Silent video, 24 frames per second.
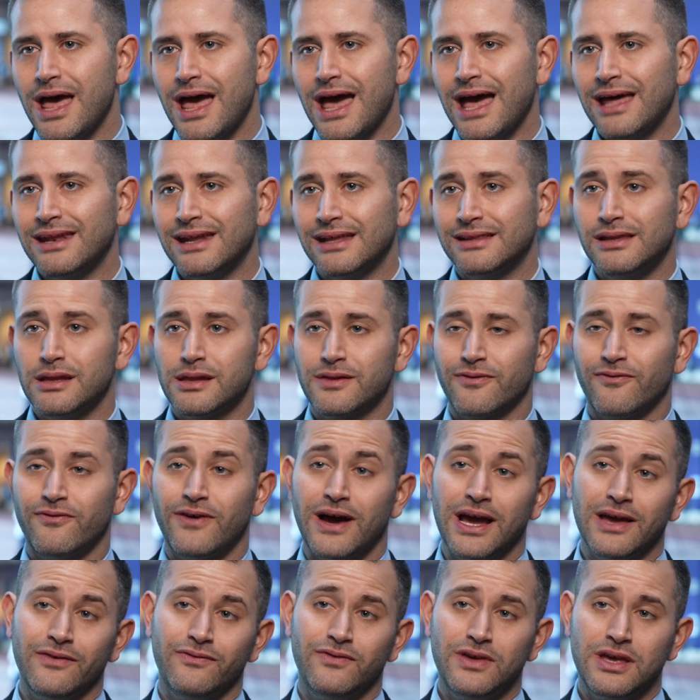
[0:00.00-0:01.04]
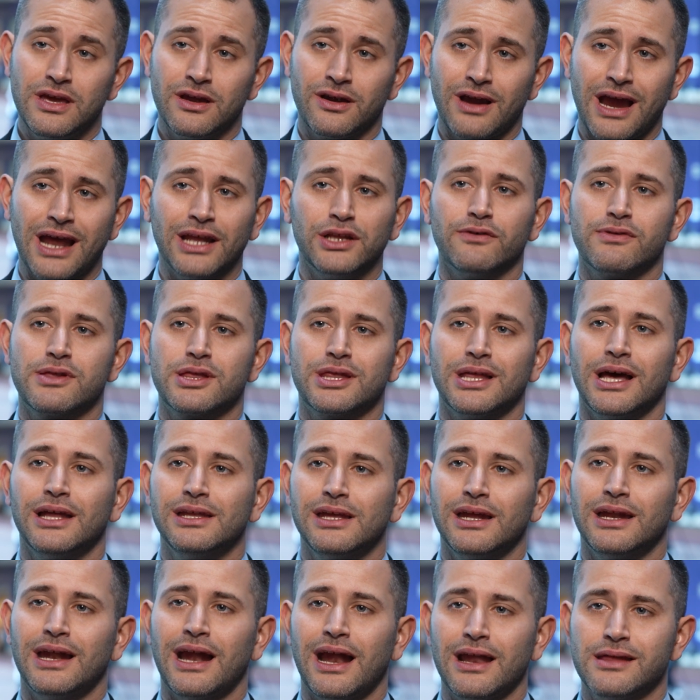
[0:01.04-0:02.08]
and at this five-year
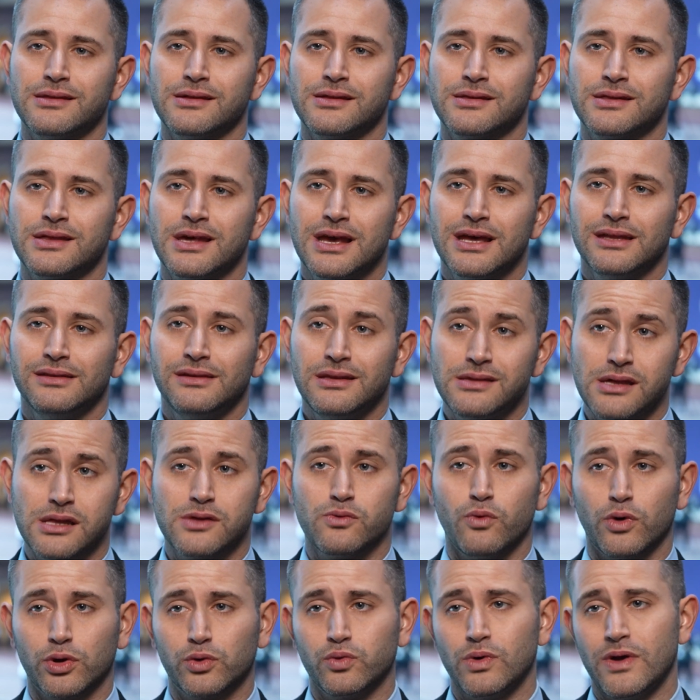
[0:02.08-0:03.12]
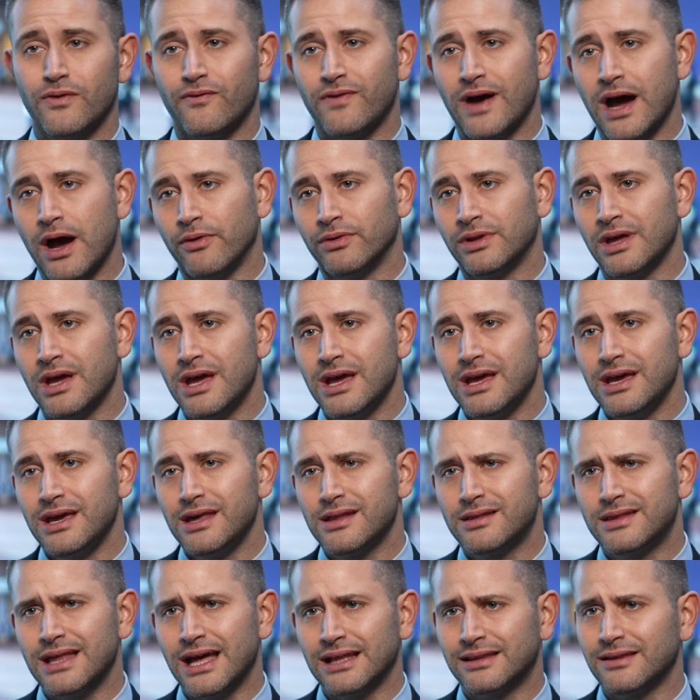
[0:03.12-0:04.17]
end-of-study analysis, this is what we found,
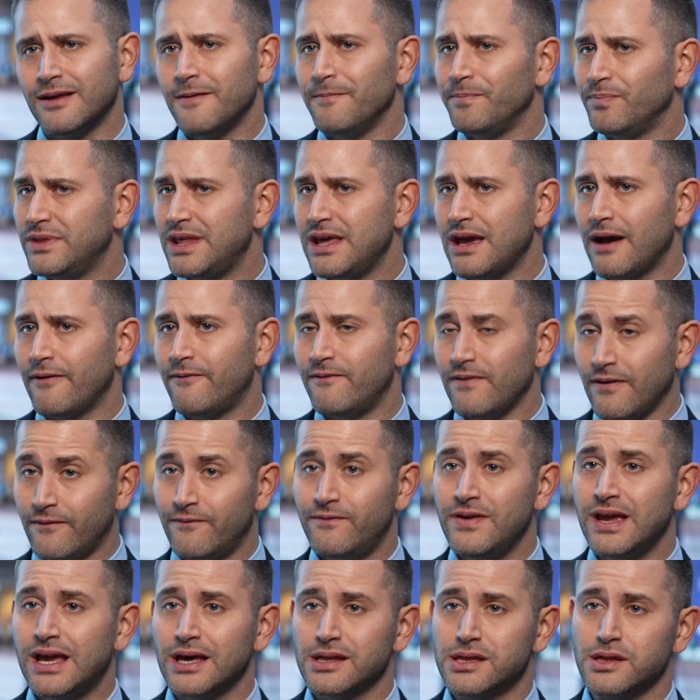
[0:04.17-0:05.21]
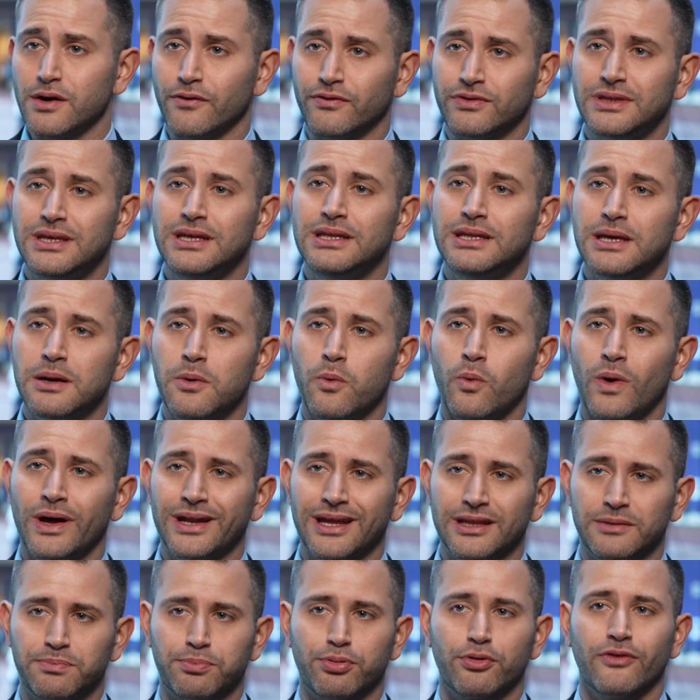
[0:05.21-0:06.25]
is that the efficacy of TDM1
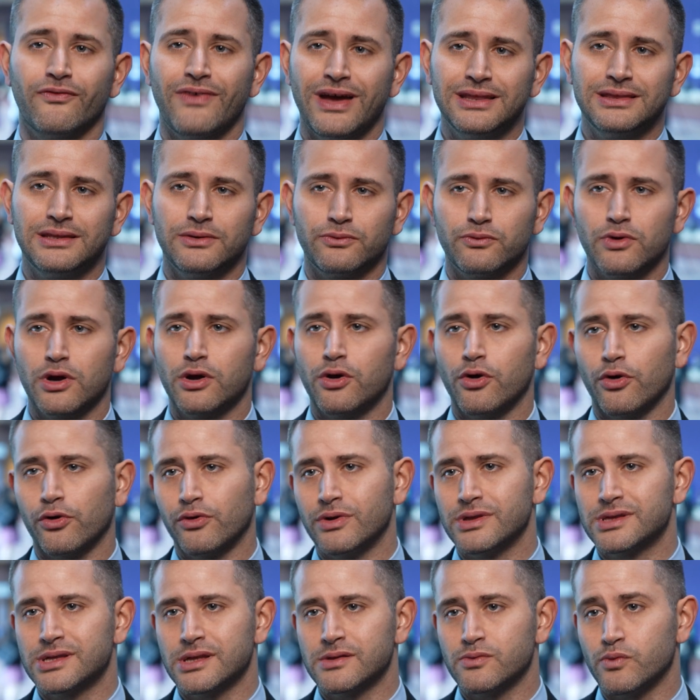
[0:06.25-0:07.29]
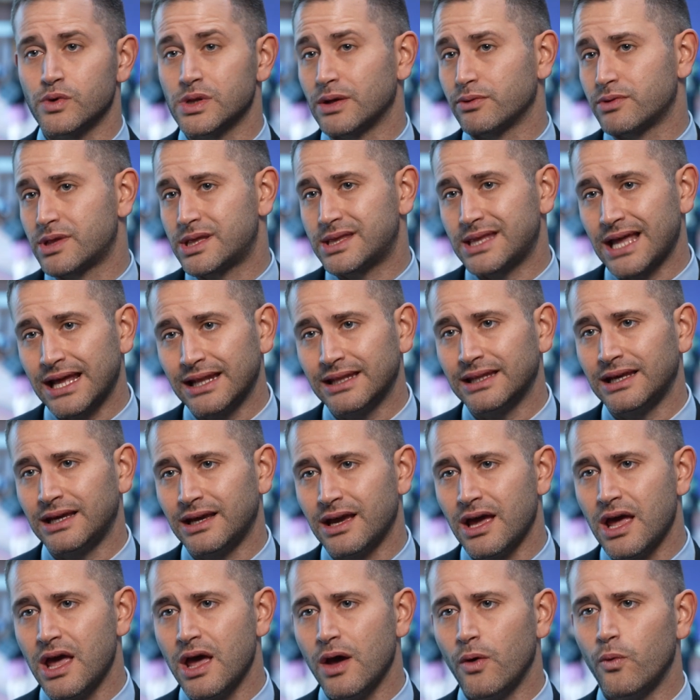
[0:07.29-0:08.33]
at preventing recurrences was outstanding,
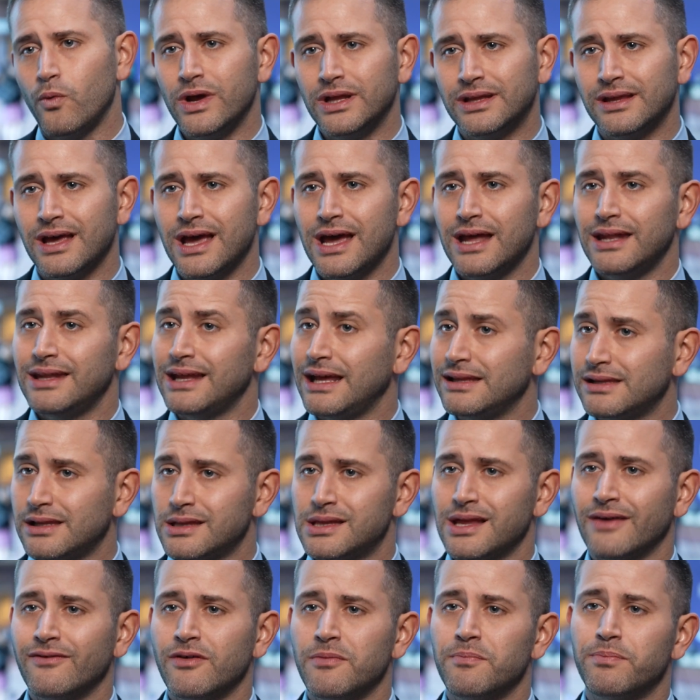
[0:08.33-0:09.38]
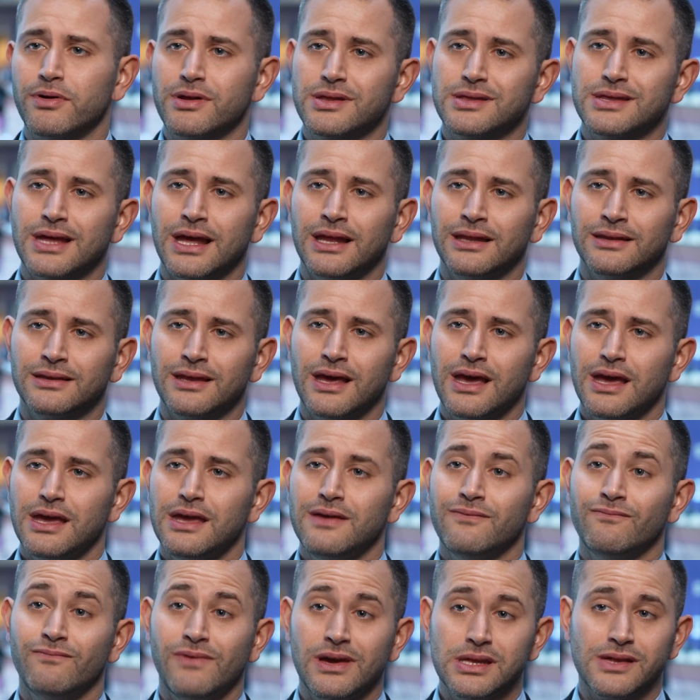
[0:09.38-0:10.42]
with 97%
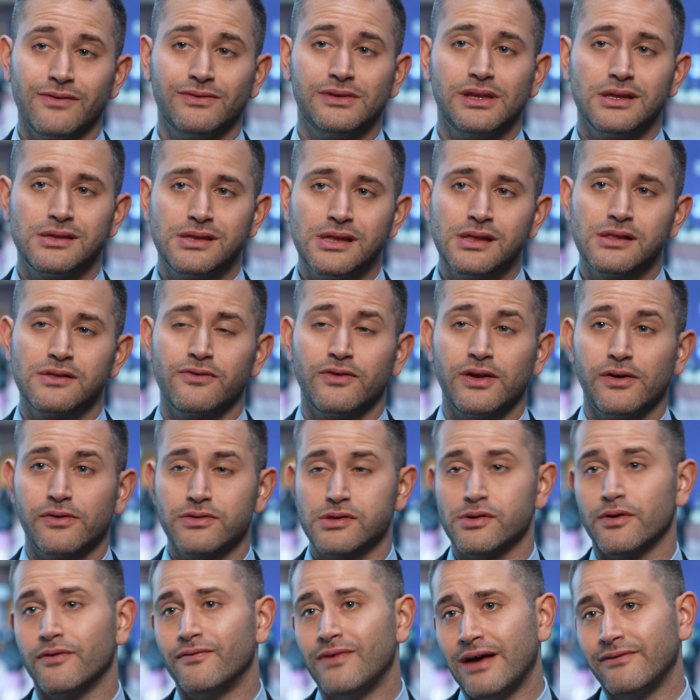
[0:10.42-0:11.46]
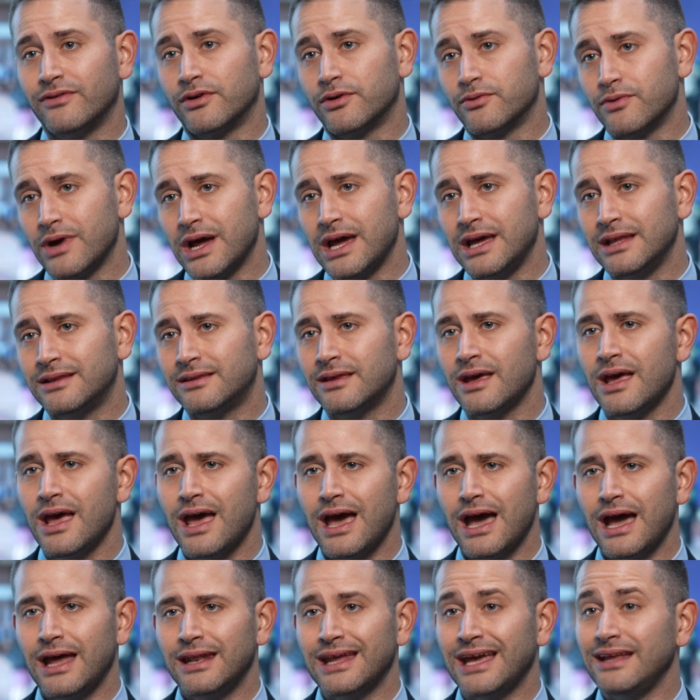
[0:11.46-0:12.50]
invasive disease-free survival rate
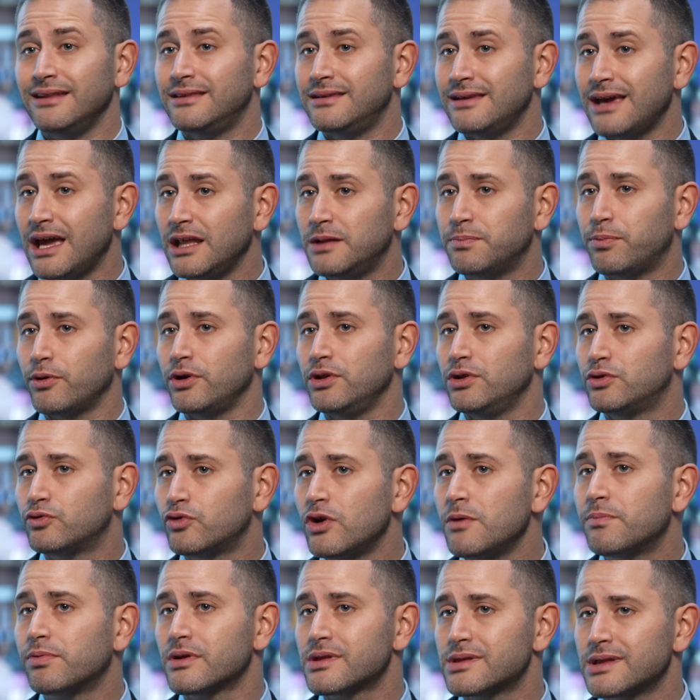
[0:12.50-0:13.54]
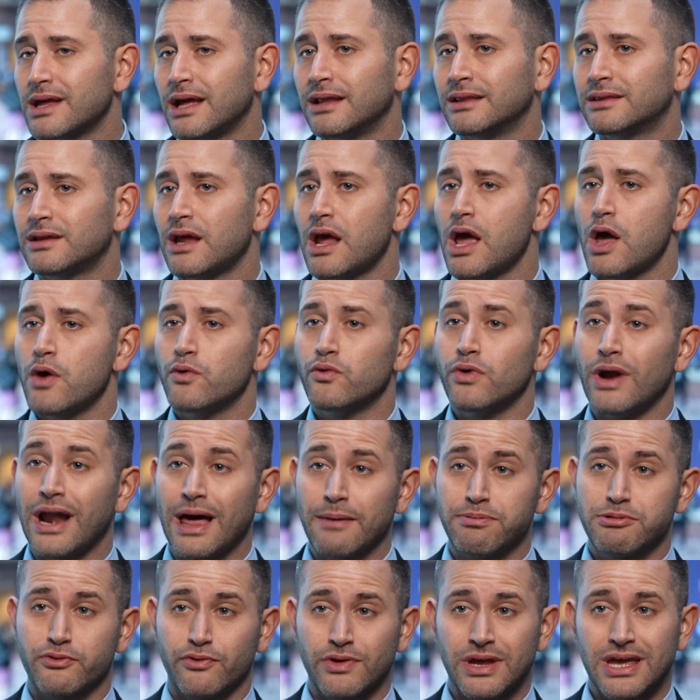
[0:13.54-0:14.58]
and 98.3%
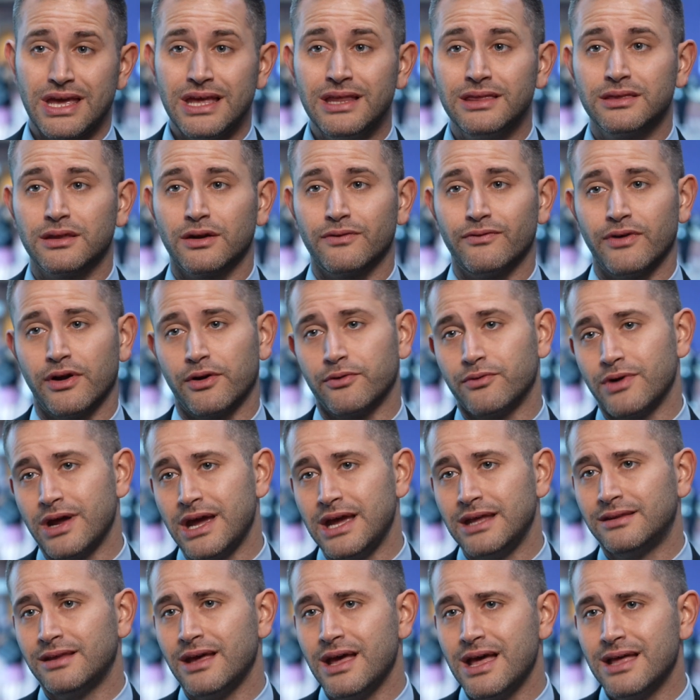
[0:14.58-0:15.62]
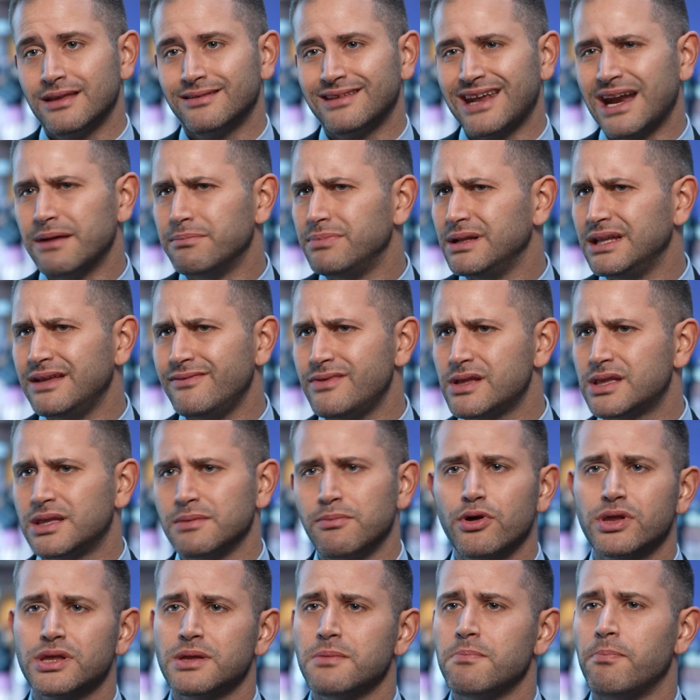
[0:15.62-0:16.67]
relapse-free interval rate, that I believe is the
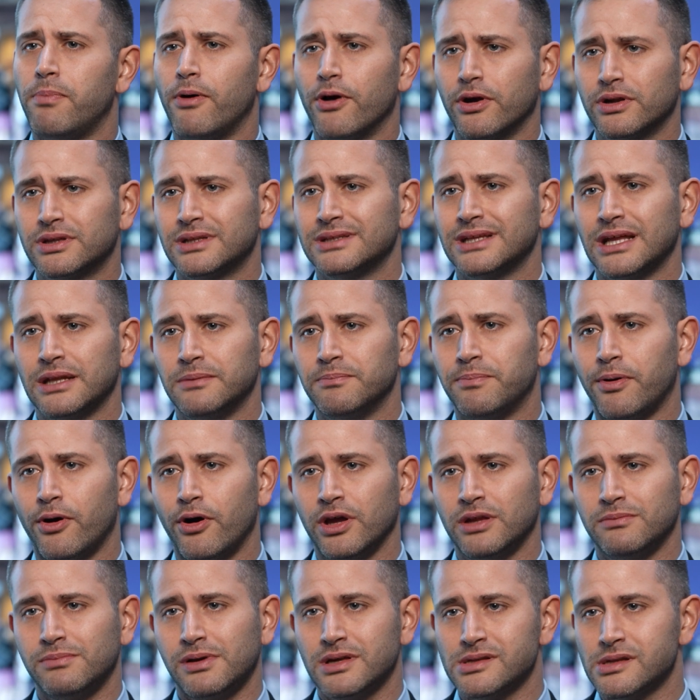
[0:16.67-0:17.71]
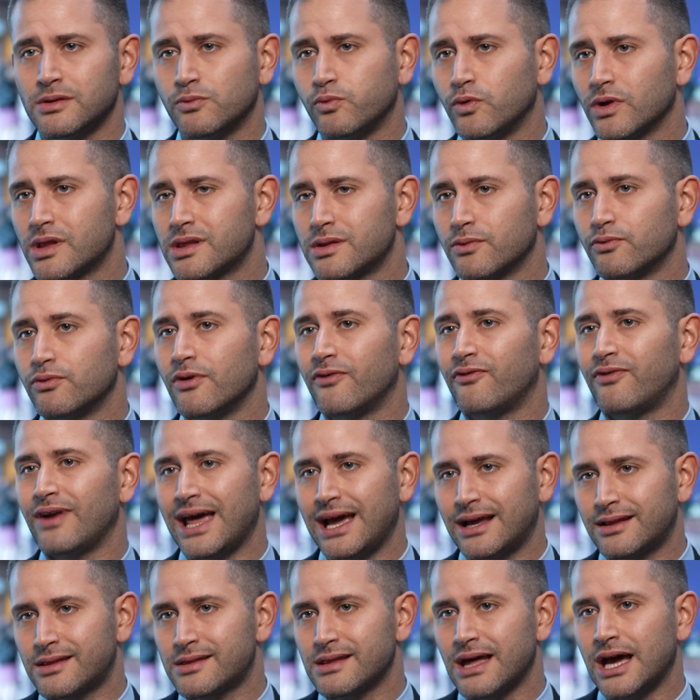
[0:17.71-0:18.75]
most important endpoint, because it was,
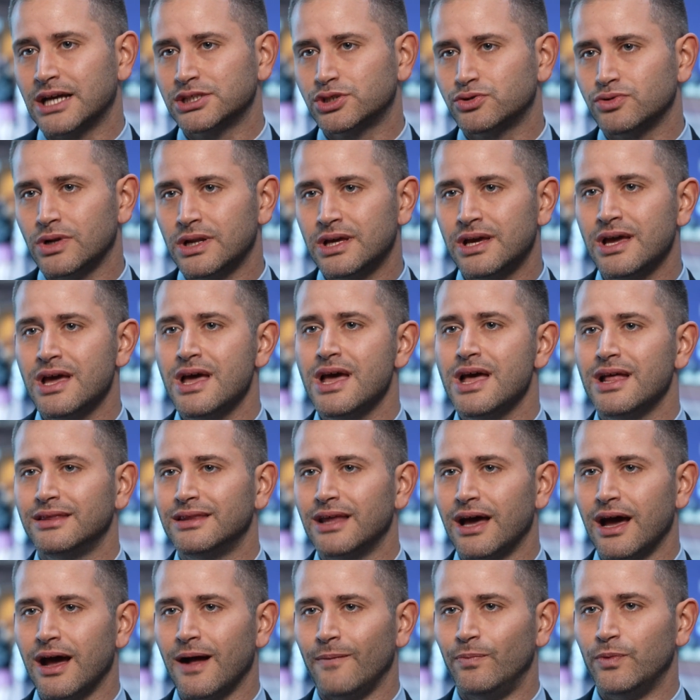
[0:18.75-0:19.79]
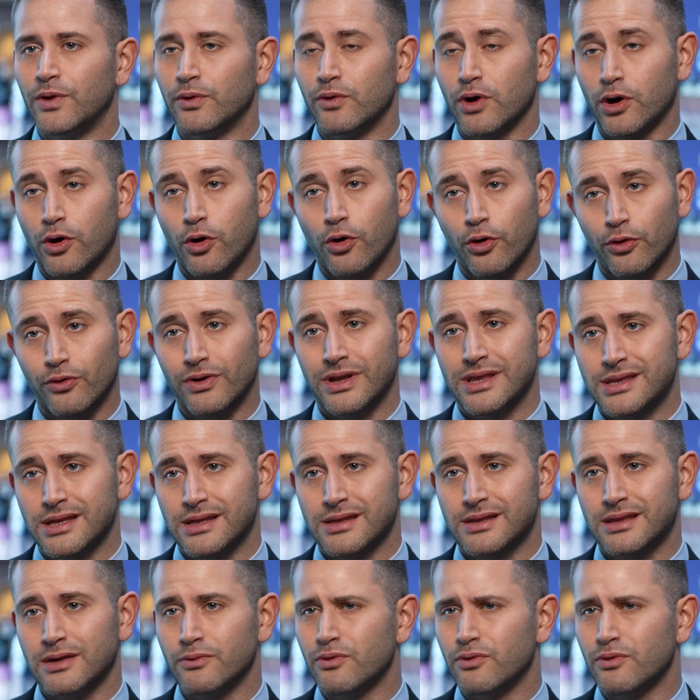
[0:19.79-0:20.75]
reflects actually the, the recurrences.